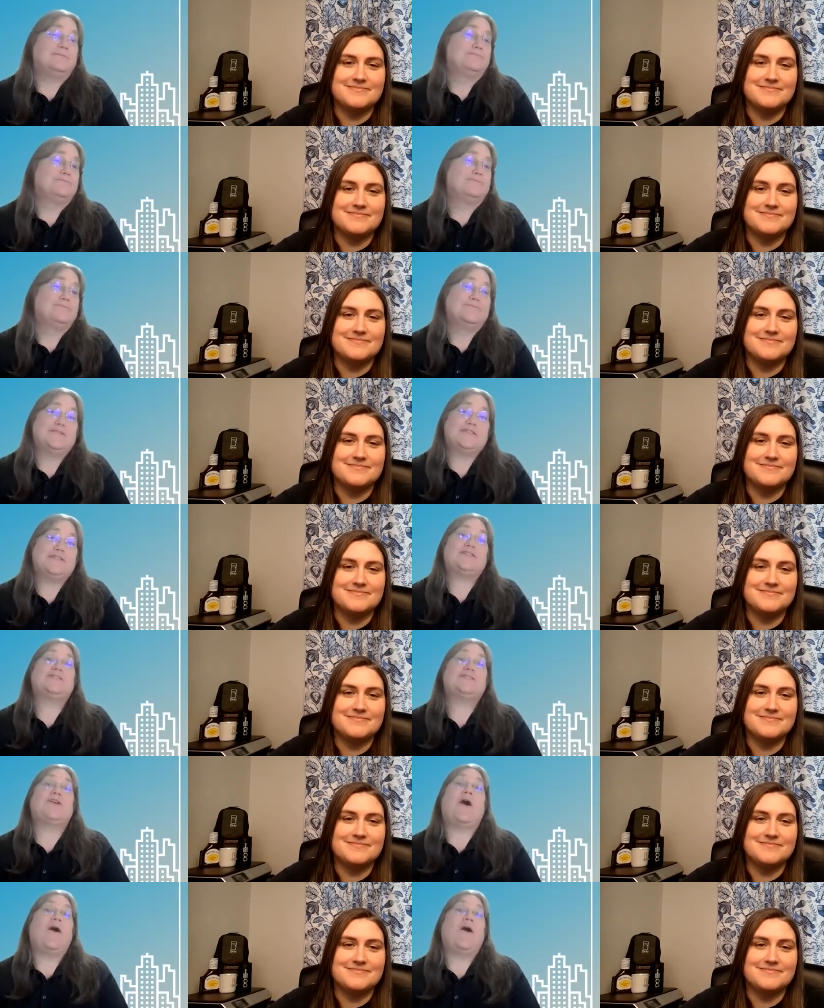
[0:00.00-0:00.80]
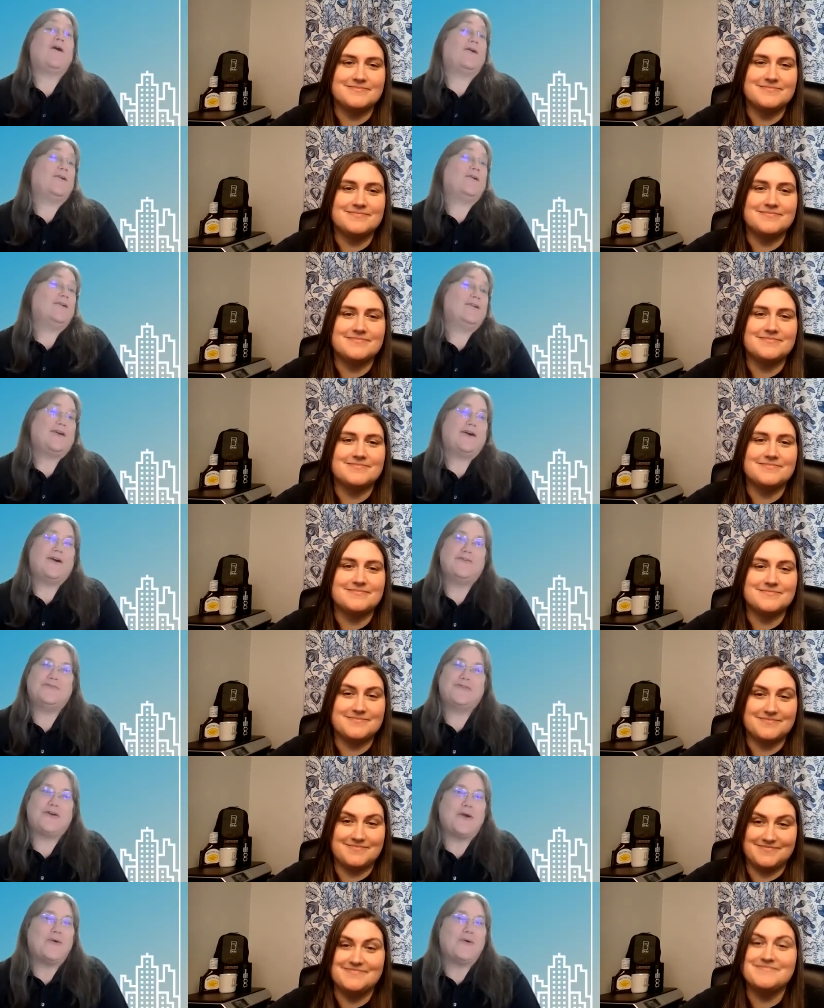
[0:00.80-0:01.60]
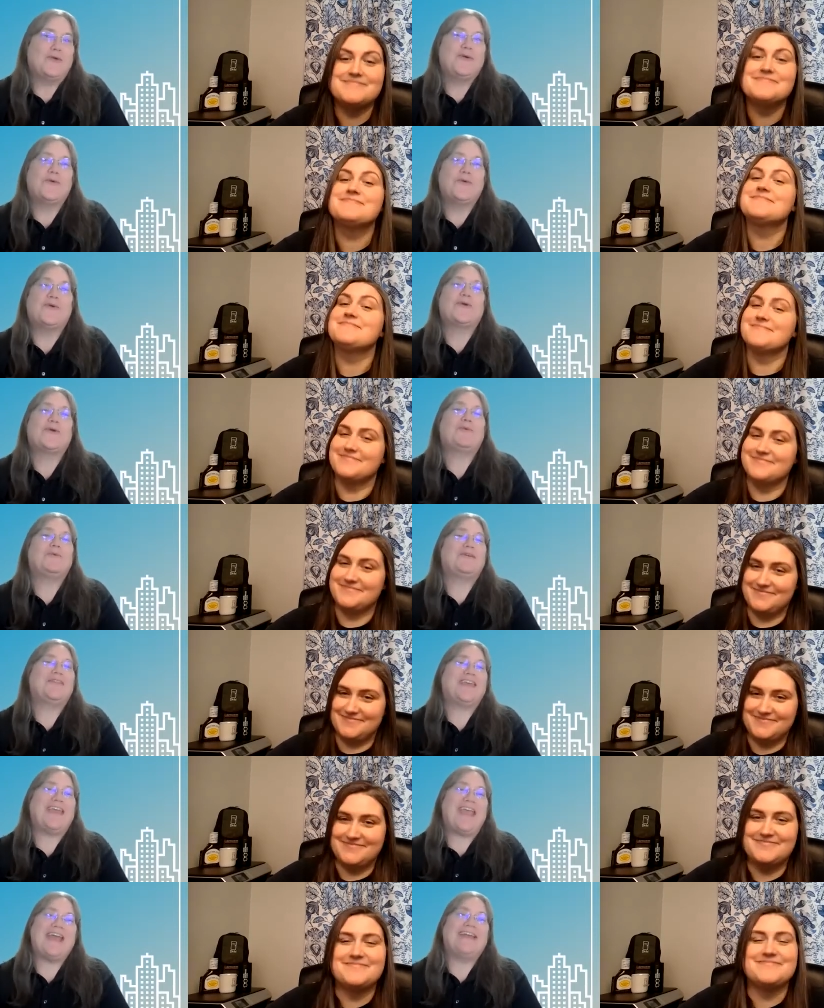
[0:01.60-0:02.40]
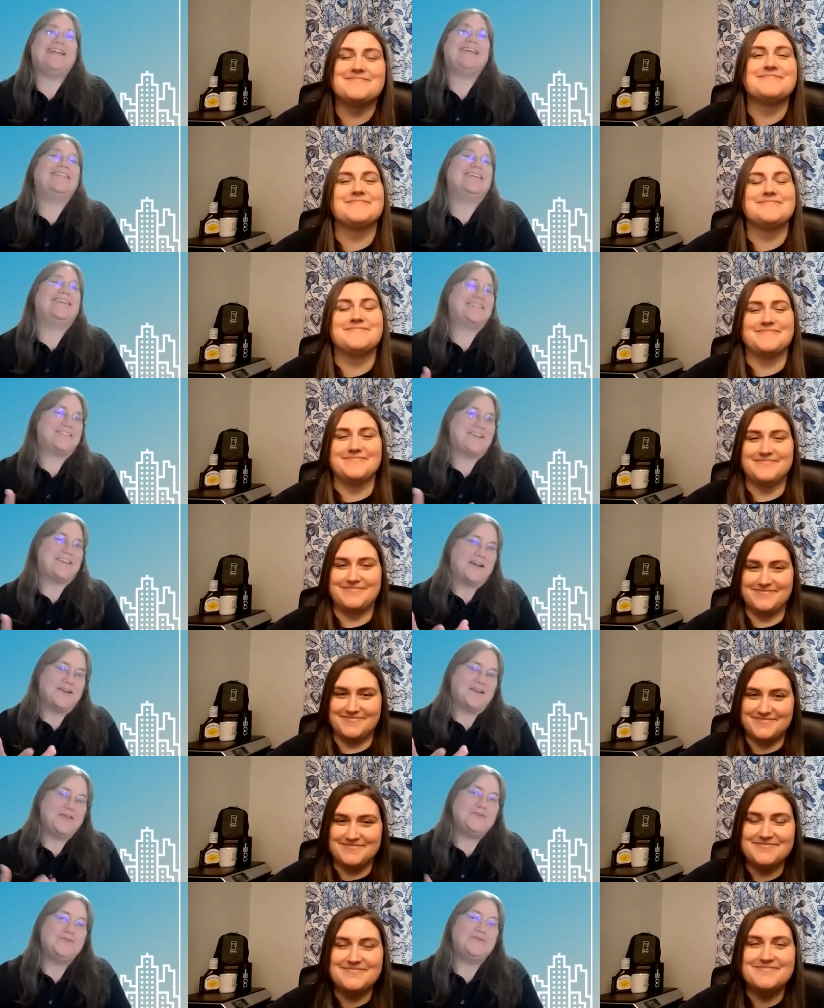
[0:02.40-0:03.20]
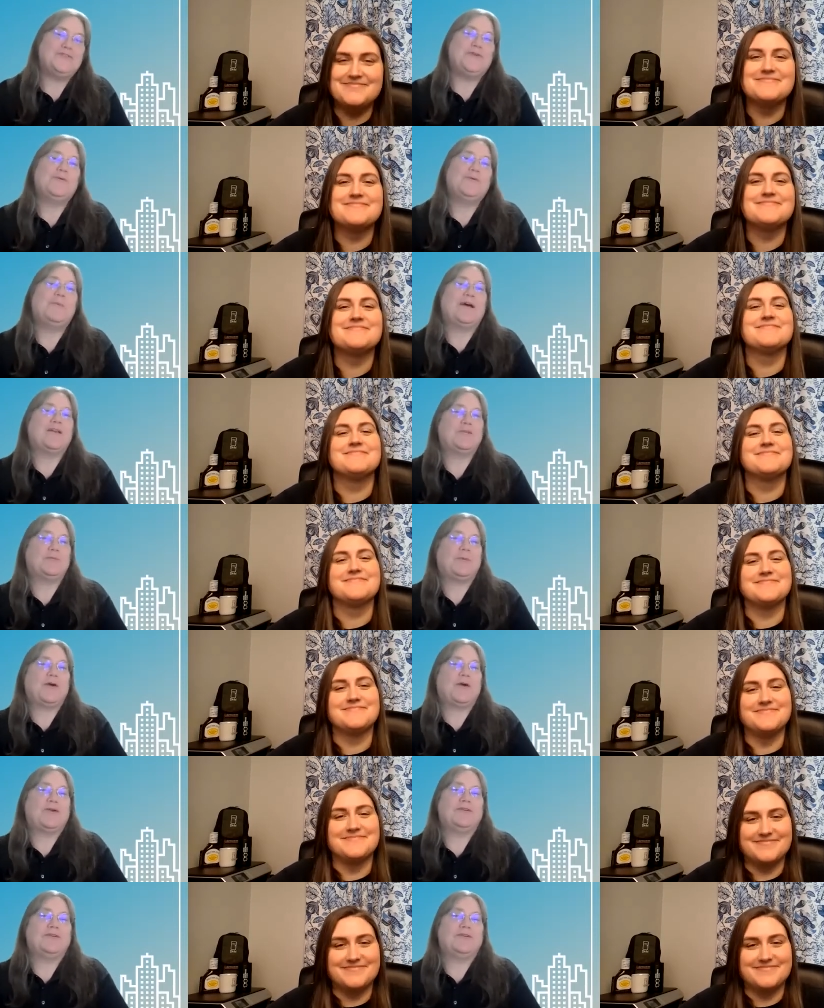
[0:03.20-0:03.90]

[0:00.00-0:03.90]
Speaker 1: star of Code Corner with Katie that's on YouTube as part